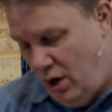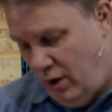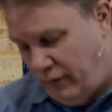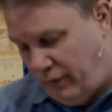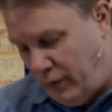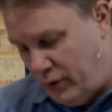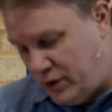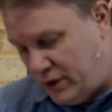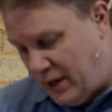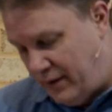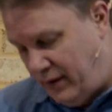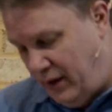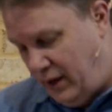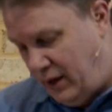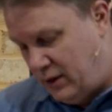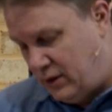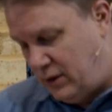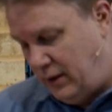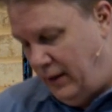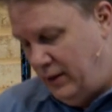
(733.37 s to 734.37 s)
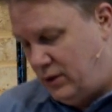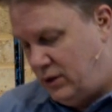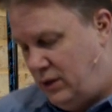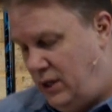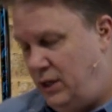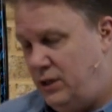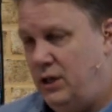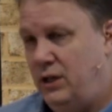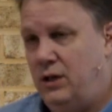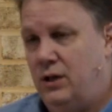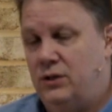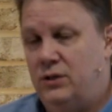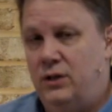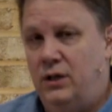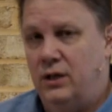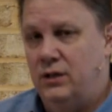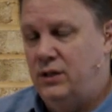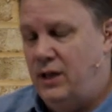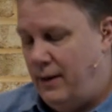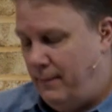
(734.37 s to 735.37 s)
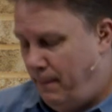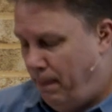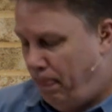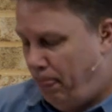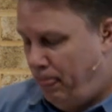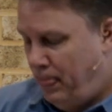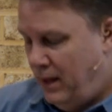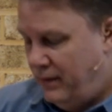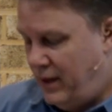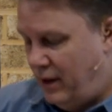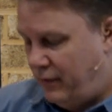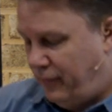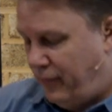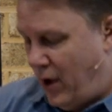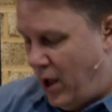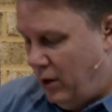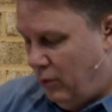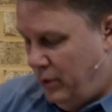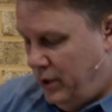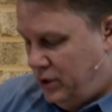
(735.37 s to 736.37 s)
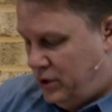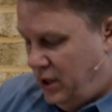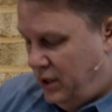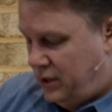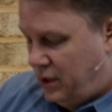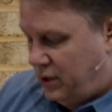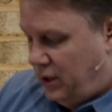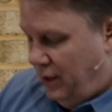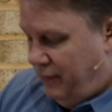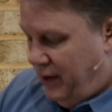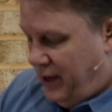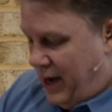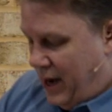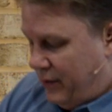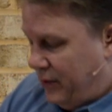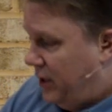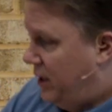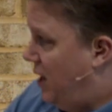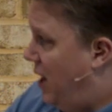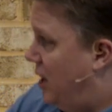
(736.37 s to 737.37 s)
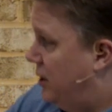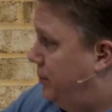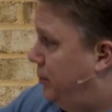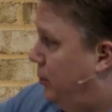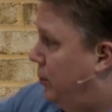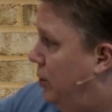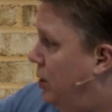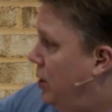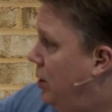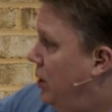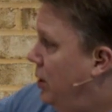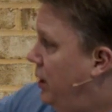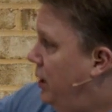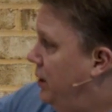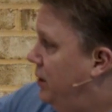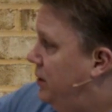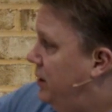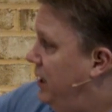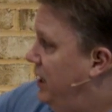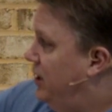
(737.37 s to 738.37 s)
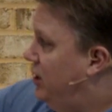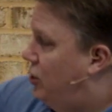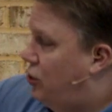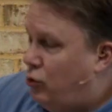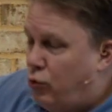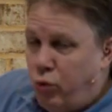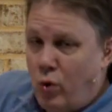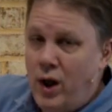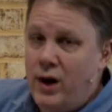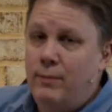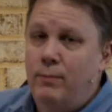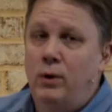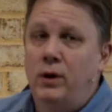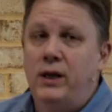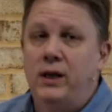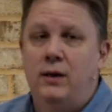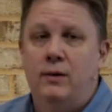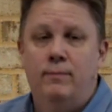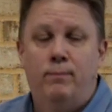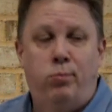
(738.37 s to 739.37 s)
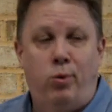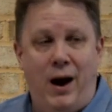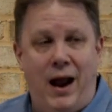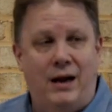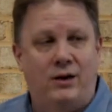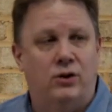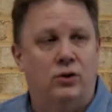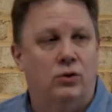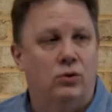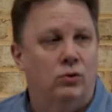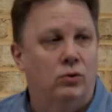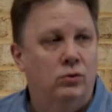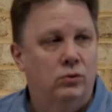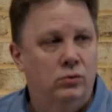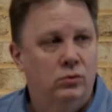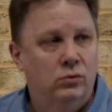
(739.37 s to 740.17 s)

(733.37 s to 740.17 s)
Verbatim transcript: First, I think it's, it's teaching us this that, that following Jesus, living out the gospel, is incredibly practical.